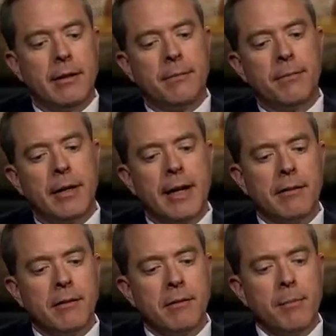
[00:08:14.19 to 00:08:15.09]
Uh, again,
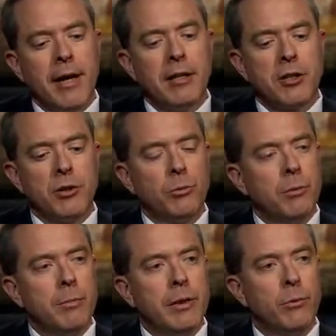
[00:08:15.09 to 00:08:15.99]
the, the, main issue
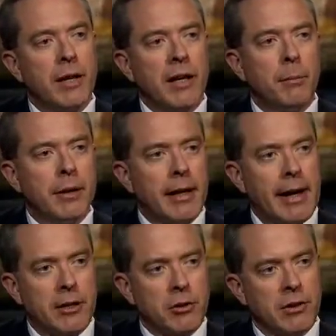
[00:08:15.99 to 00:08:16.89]
would be would anybody
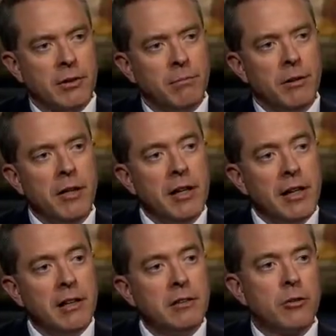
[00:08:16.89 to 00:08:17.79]
actually
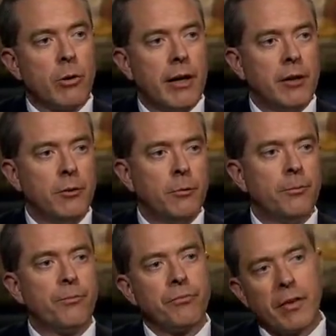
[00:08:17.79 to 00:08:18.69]
need to try to
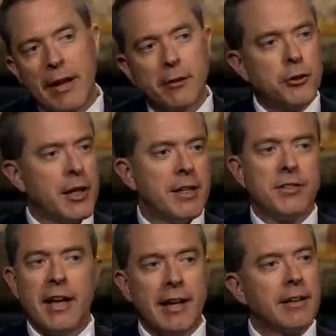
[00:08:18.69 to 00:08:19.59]
energize
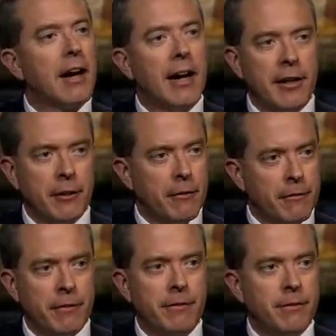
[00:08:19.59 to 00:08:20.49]
that kind
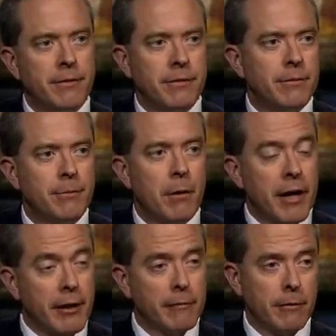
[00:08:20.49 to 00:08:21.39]
of
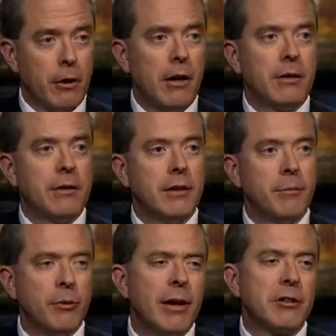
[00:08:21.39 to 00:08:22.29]
body of law?
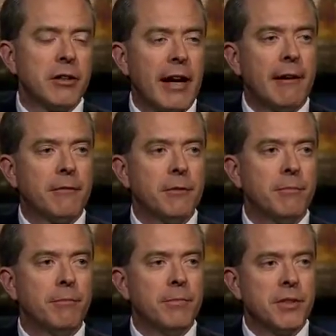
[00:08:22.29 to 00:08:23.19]
You'd actually have to
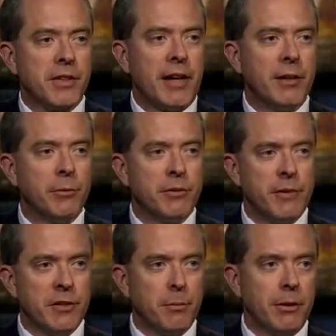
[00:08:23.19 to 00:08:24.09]
decide it was
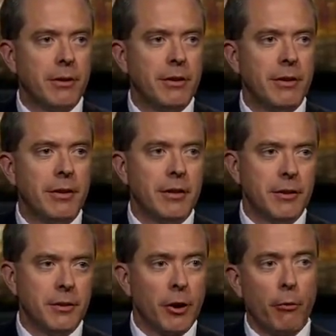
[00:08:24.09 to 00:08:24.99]
feasible
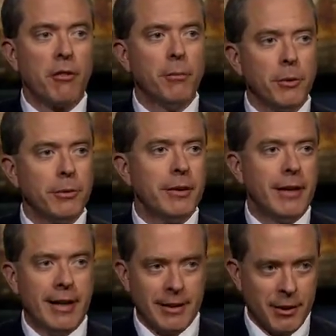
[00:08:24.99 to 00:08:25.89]
to go to the moon
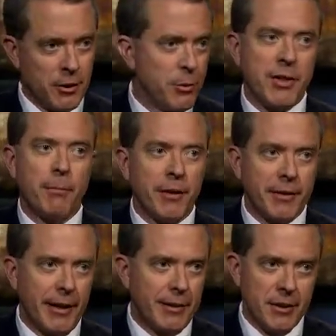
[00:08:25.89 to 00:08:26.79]
and to do something
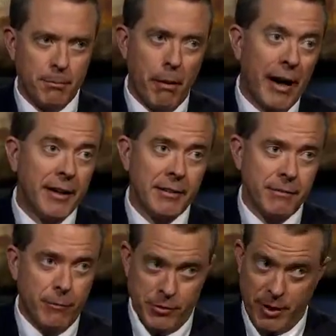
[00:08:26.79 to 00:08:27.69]
there, to mine it
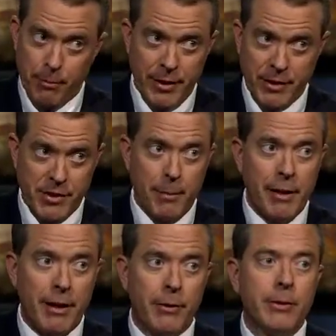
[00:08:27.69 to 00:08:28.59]
for hmm. something mm.
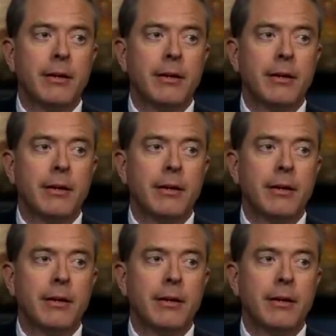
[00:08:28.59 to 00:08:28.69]
somehow.